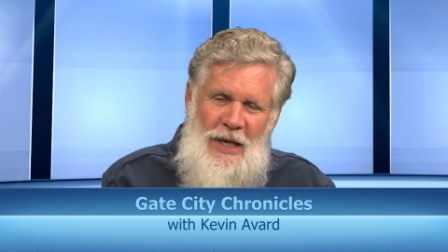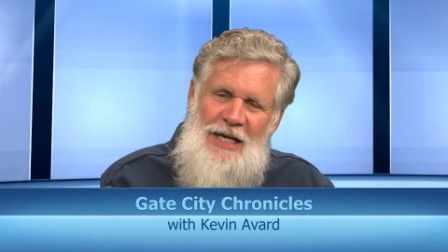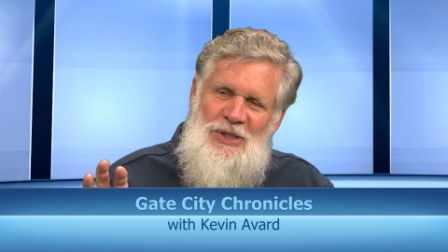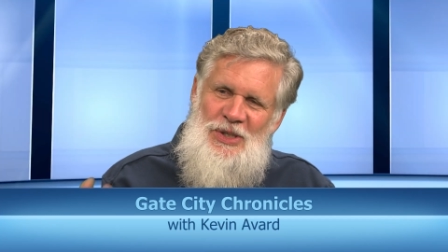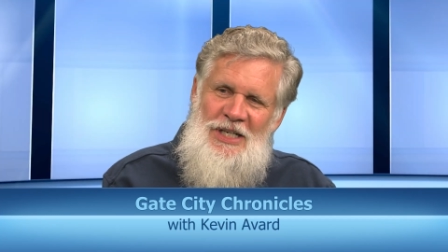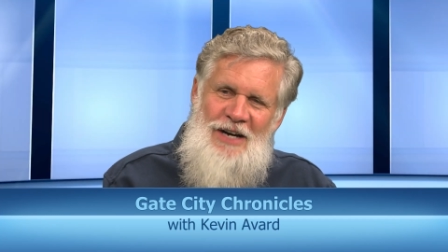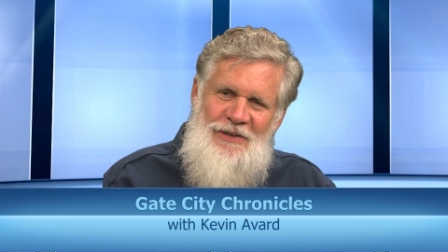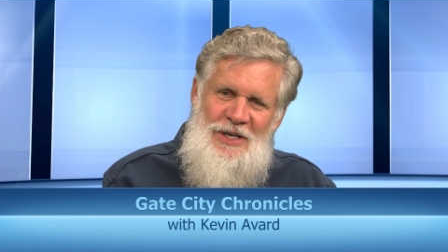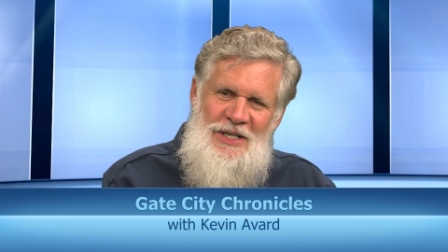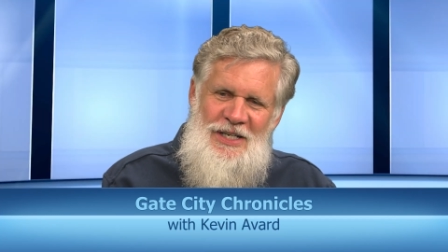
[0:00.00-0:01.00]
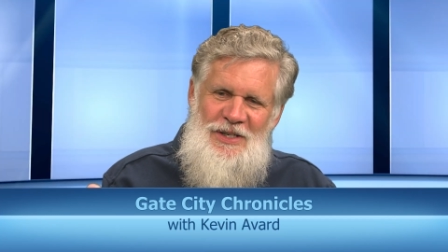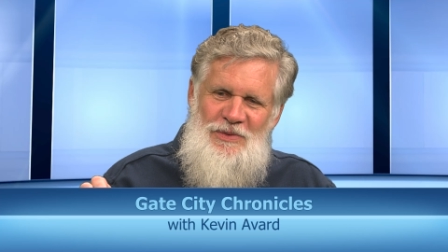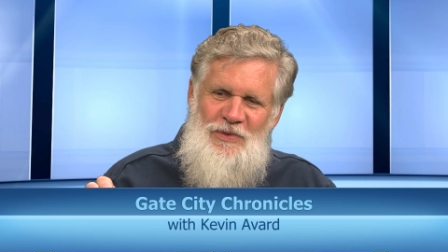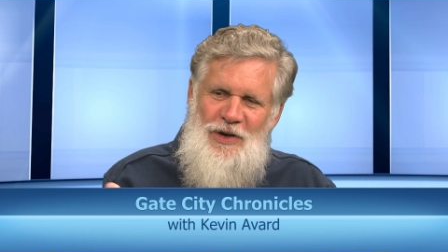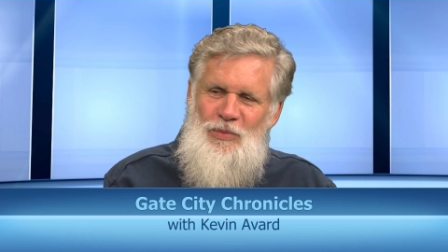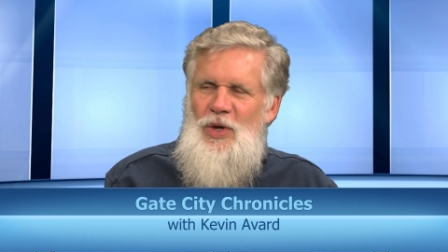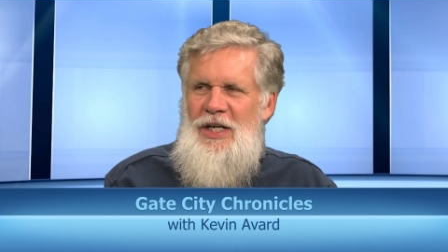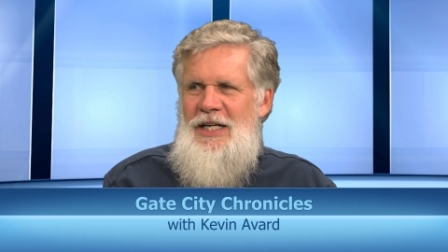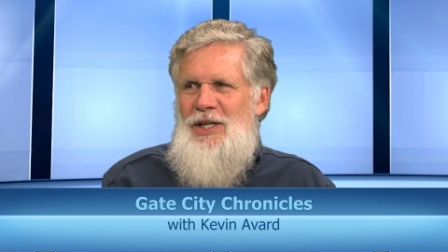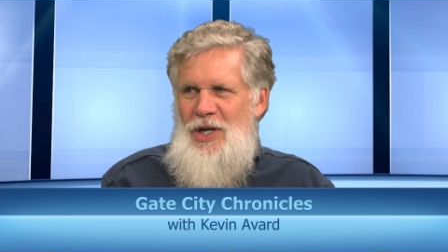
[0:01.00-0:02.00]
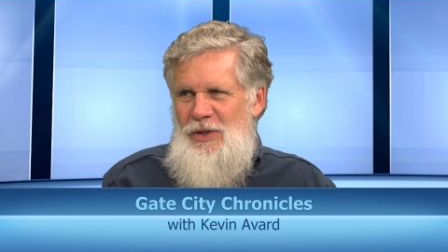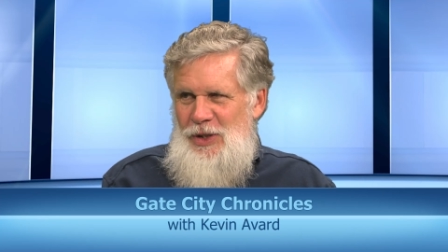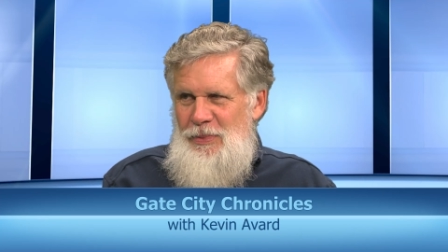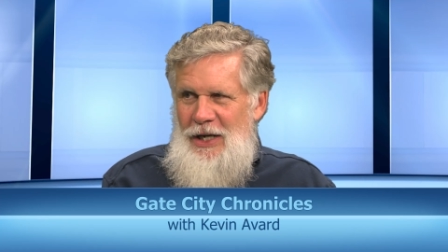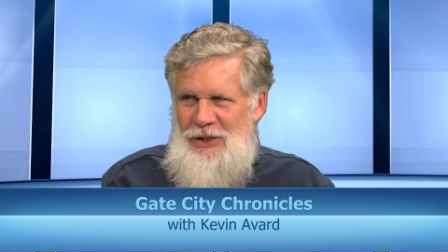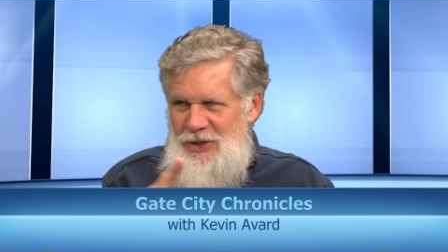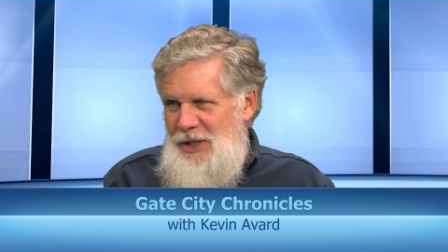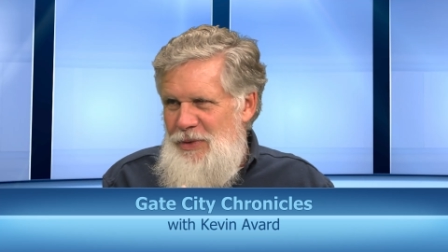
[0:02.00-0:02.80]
what I discovered from working on all these bikes is